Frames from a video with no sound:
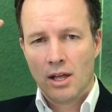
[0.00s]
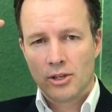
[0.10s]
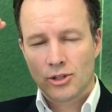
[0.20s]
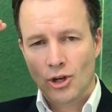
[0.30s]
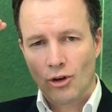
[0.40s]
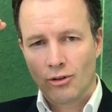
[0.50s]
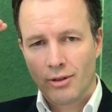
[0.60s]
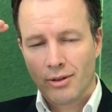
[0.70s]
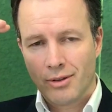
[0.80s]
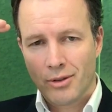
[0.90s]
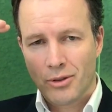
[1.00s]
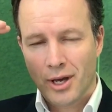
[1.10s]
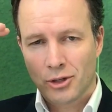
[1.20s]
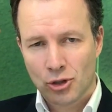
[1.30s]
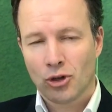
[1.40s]
So
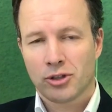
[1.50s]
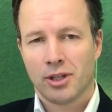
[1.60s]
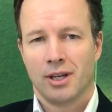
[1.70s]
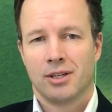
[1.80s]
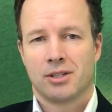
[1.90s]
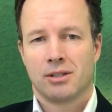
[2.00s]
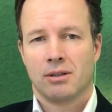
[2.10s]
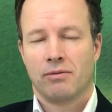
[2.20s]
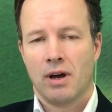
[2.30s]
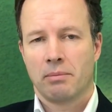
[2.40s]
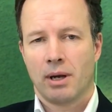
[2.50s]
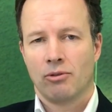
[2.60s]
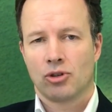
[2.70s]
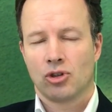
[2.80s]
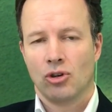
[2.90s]
they took these farm gate
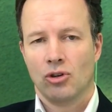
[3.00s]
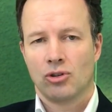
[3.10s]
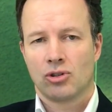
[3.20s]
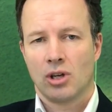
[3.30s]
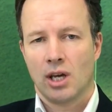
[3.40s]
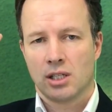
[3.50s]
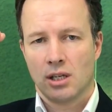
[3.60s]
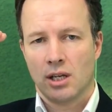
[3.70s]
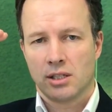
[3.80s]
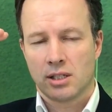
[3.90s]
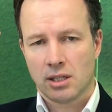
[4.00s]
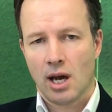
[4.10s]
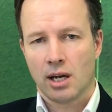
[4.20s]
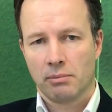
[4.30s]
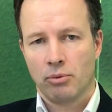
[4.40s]
returns as a
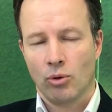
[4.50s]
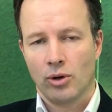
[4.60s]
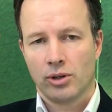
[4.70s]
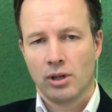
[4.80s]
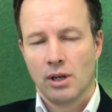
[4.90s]
starting point.